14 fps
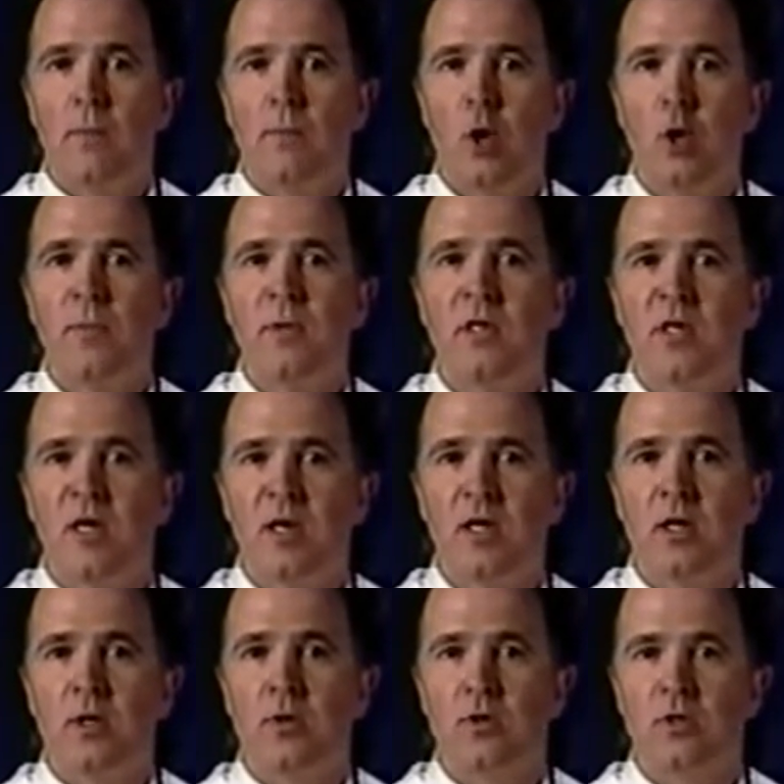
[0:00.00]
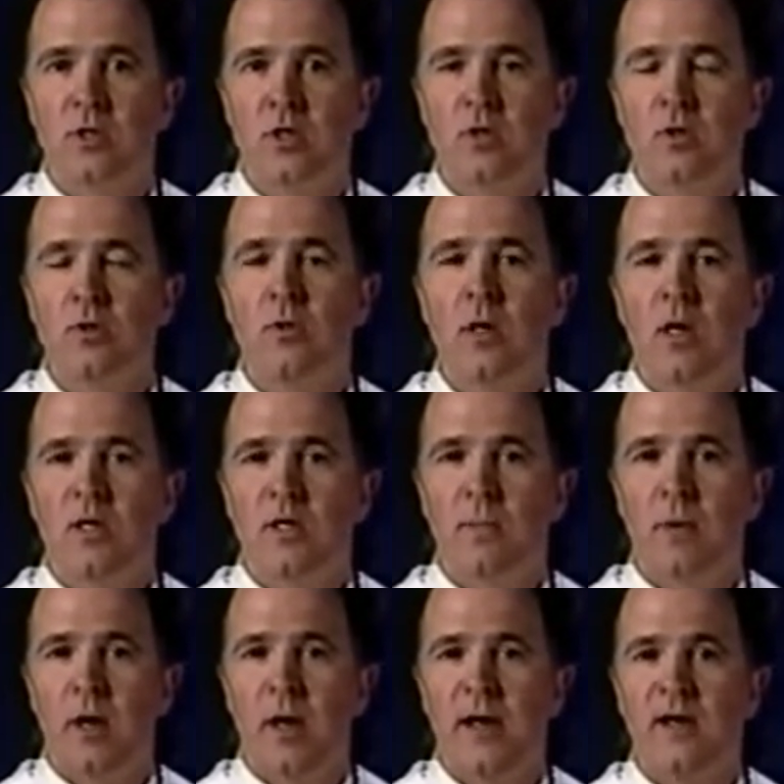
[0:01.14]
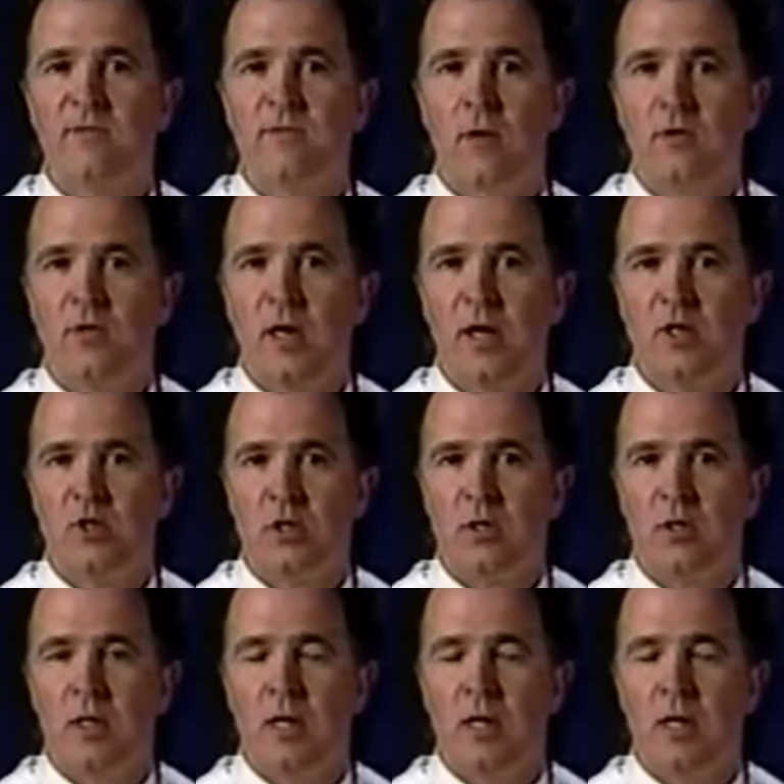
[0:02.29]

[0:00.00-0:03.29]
perpendicular to the plane of rotation.